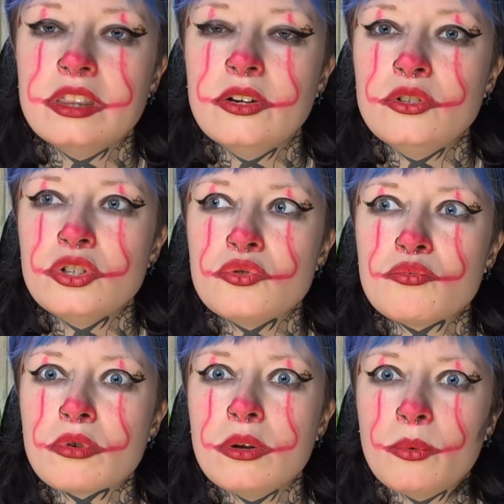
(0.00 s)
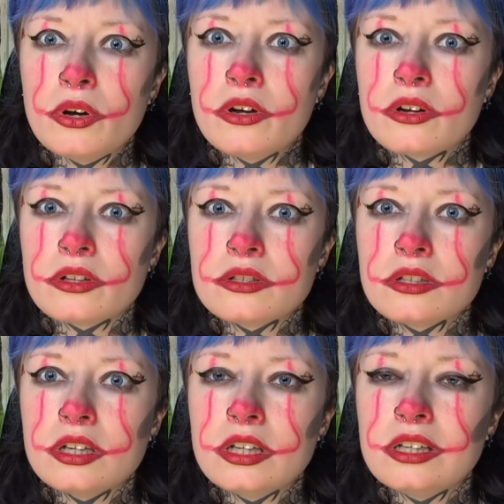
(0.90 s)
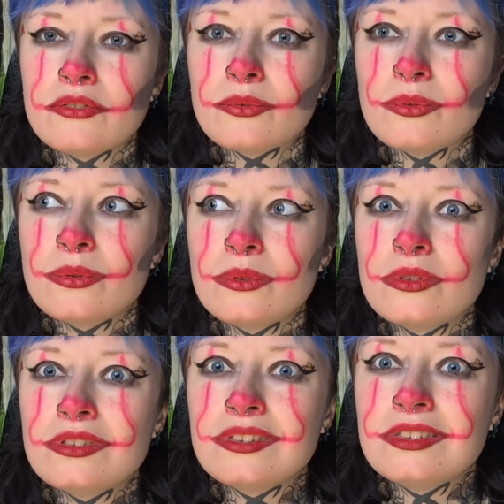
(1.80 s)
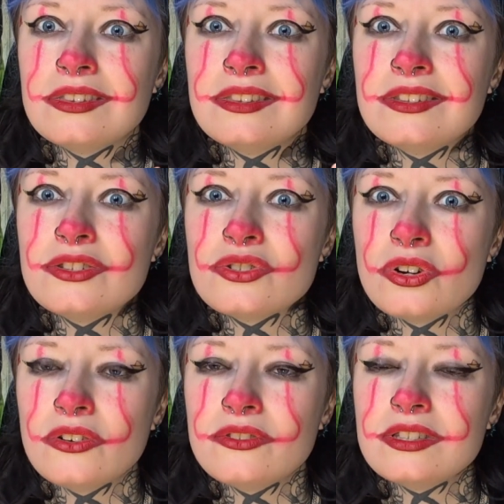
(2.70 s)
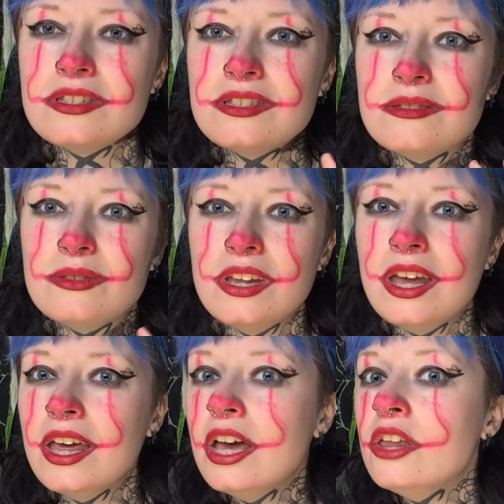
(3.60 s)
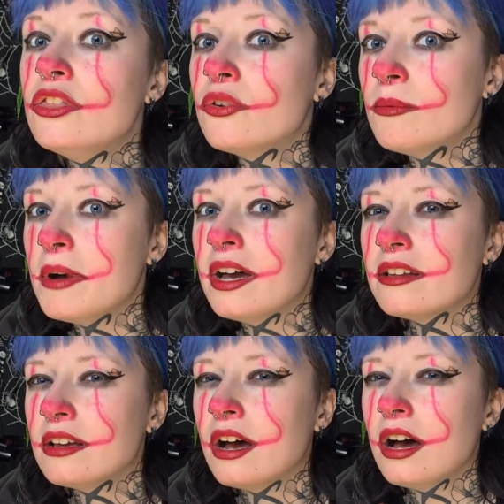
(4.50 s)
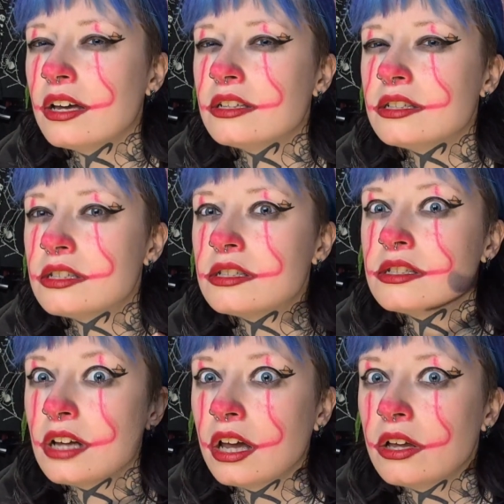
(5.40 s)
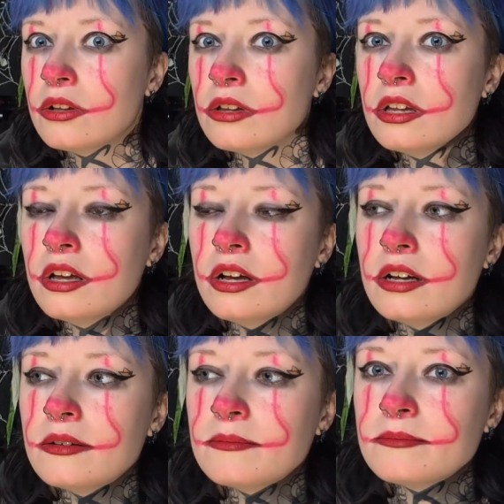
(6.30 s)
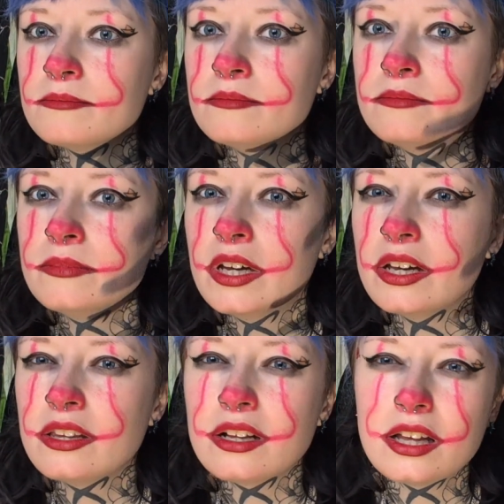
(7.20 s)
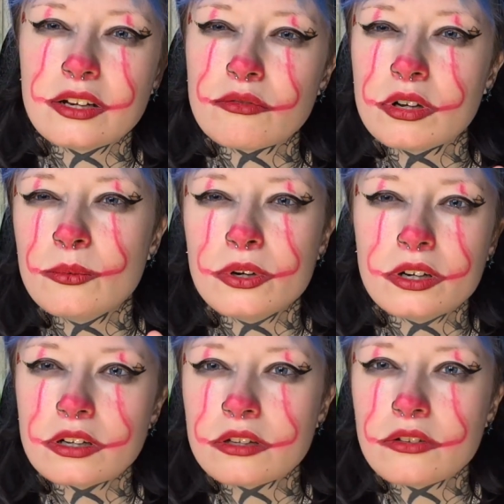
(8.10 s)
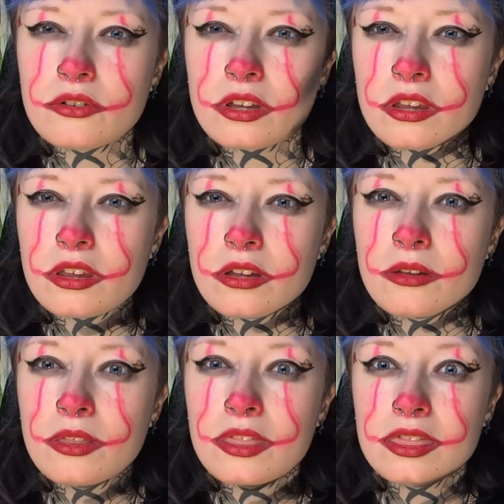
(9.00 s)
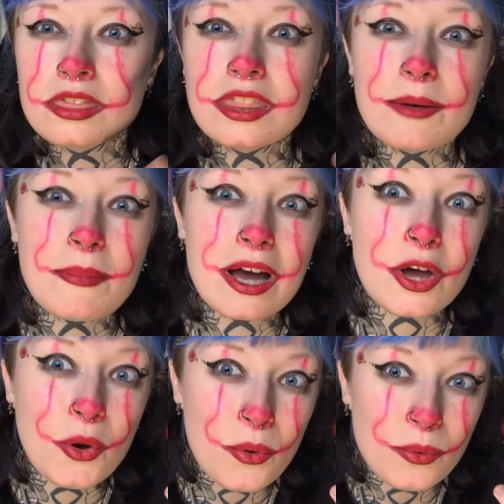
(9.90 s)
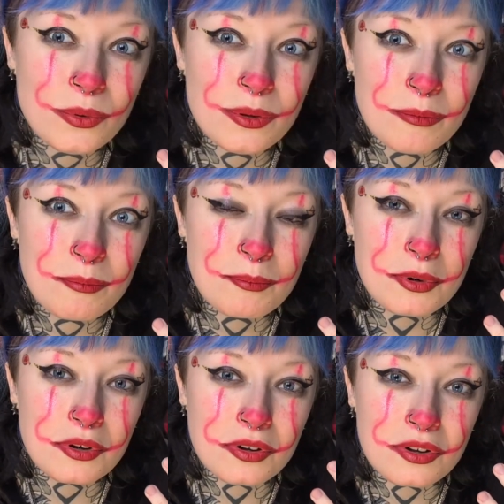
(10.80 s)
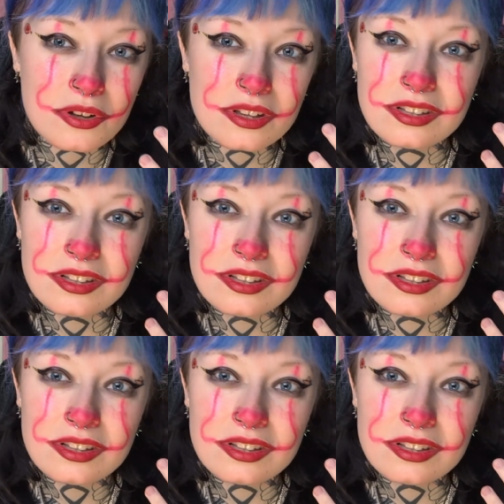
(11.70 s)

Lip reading: They're just reworked in a different sort of, they're in my artist style, and they're like reworked so that they're my own, but